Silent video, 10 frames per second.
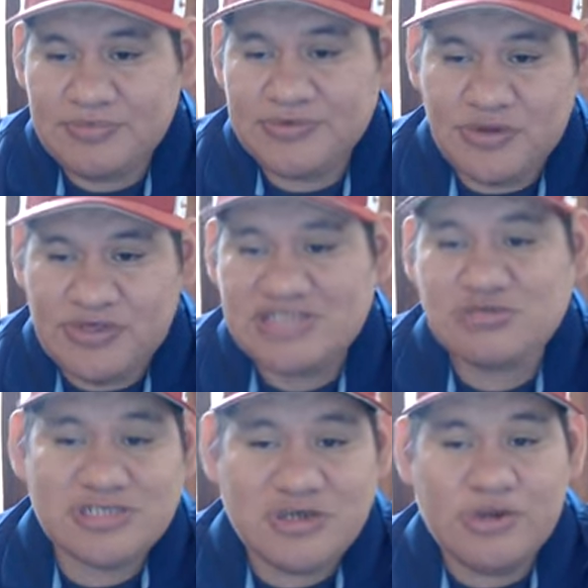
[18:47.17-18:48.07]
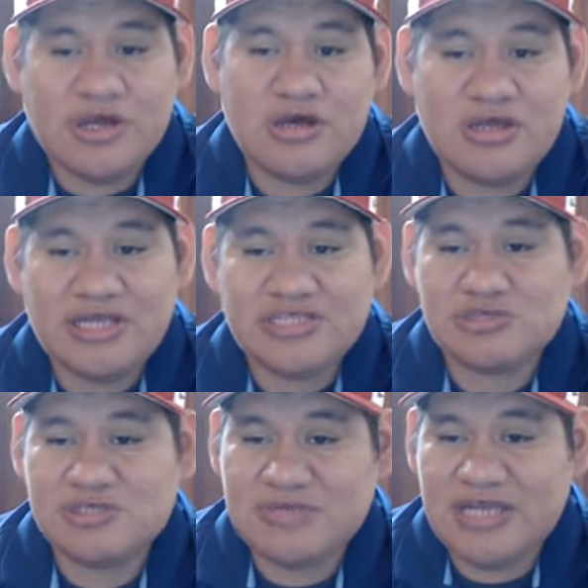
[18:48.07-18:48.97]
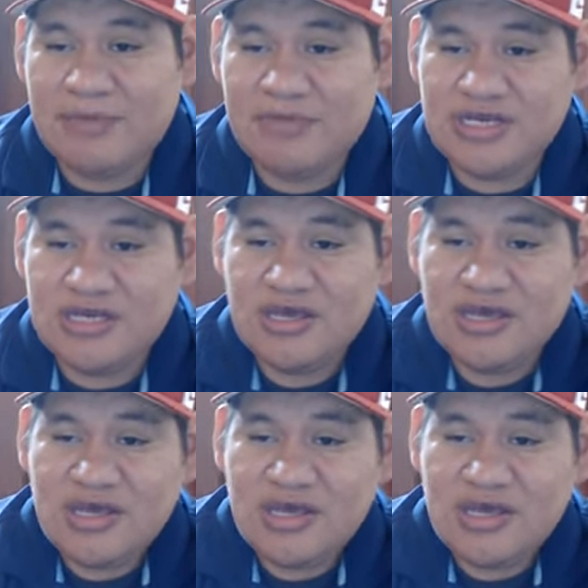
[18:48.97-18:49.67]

So that's what's going on. That's what's been happening.